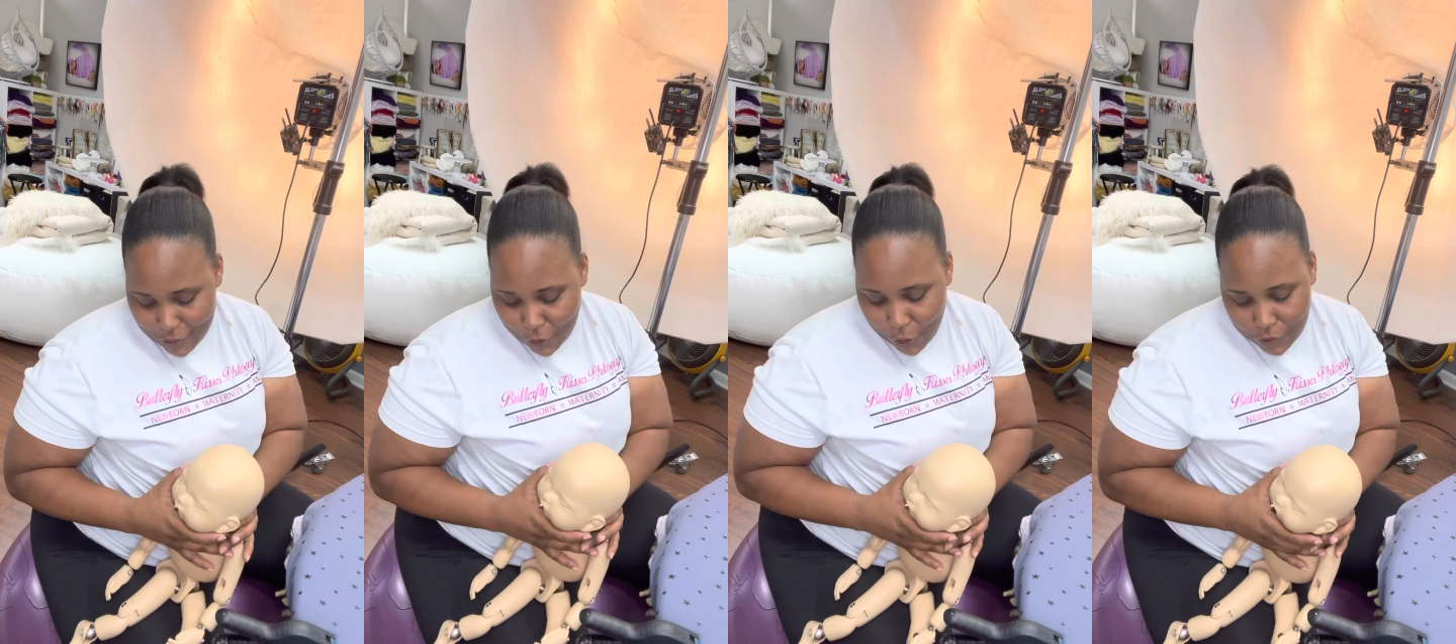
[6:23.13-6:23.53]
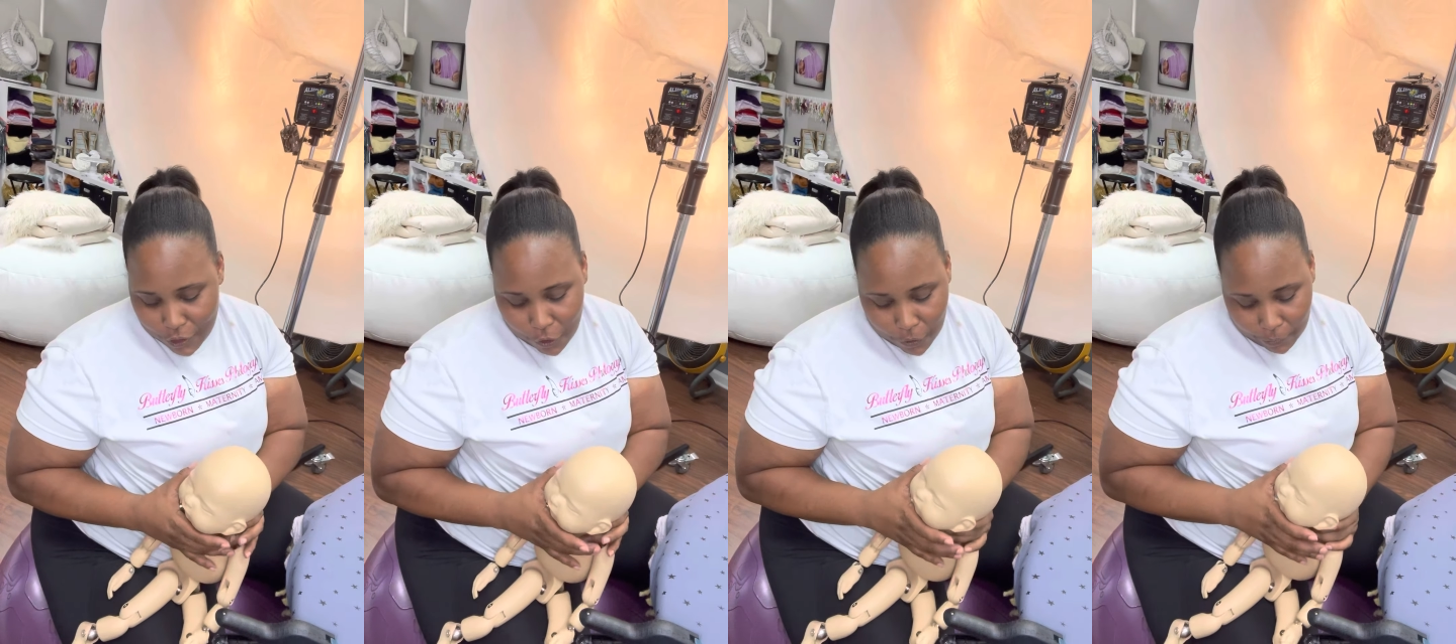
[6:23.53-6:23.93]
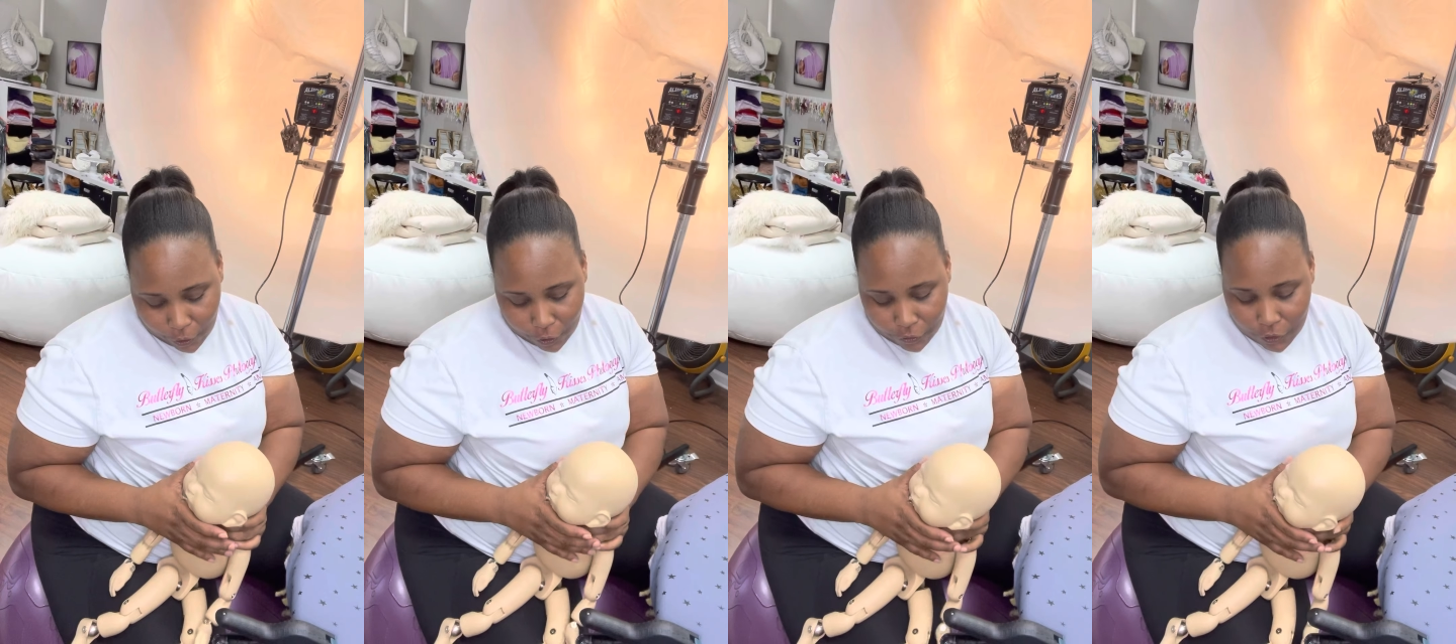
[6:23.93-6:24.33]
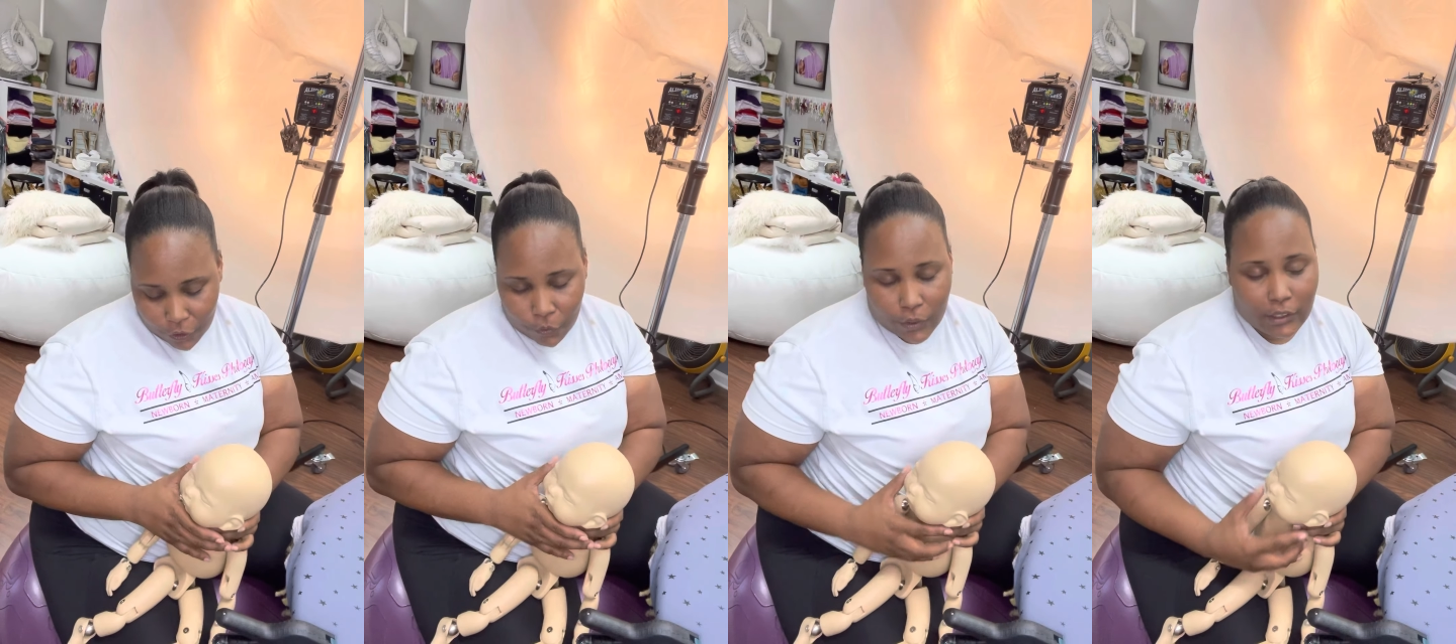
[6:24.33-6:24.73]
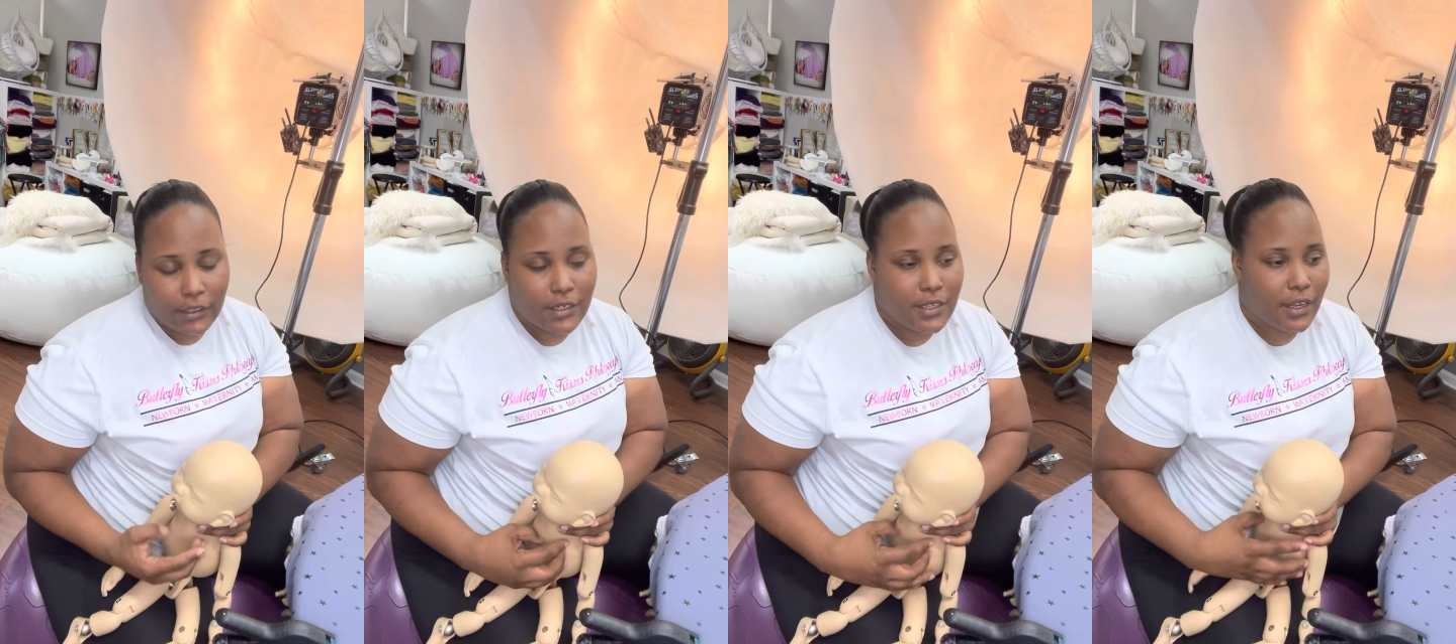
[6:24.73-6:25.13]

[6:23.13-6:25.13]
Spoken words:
on the yoga ball works,